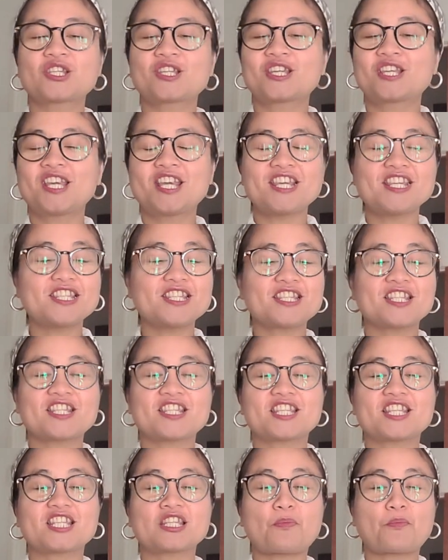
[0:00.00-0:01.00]
kisses
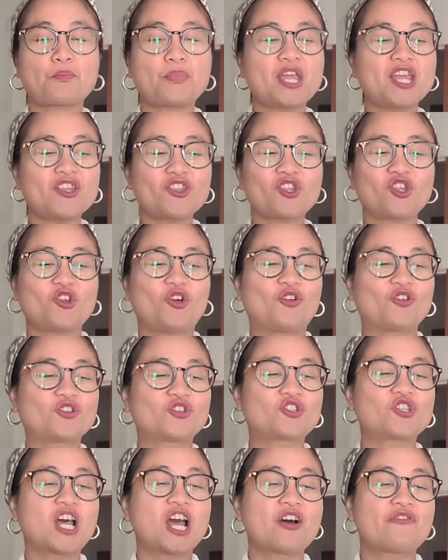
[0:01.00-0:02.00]
his pink nose.